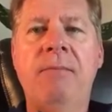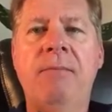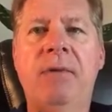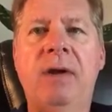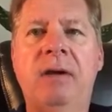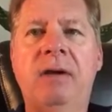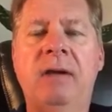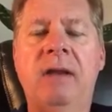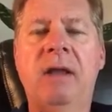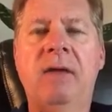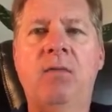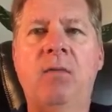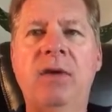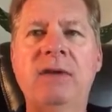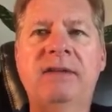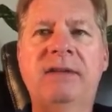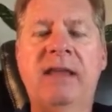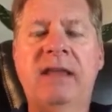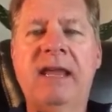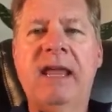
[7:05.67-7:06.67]
But
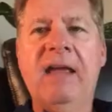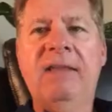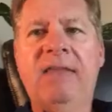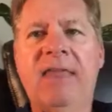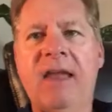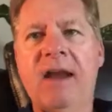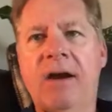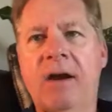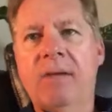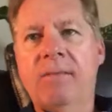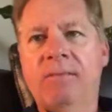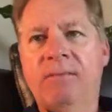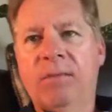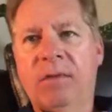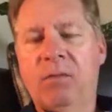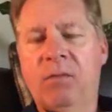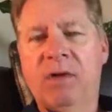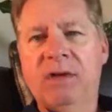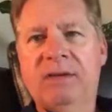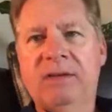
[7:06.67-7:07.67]
once they get there,
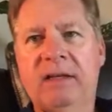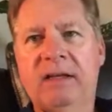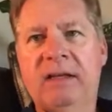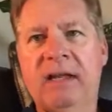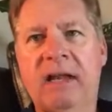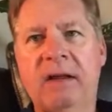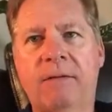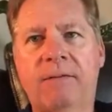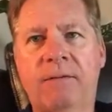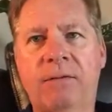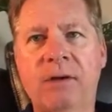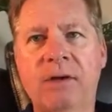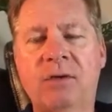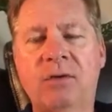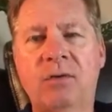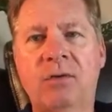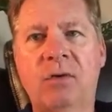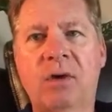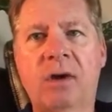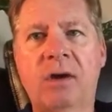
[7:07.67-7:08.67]
once they take a free
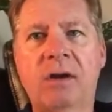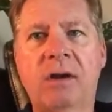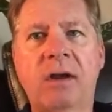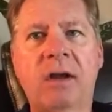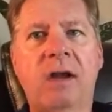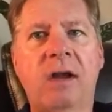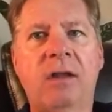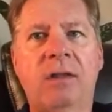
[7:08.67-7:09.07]
tour,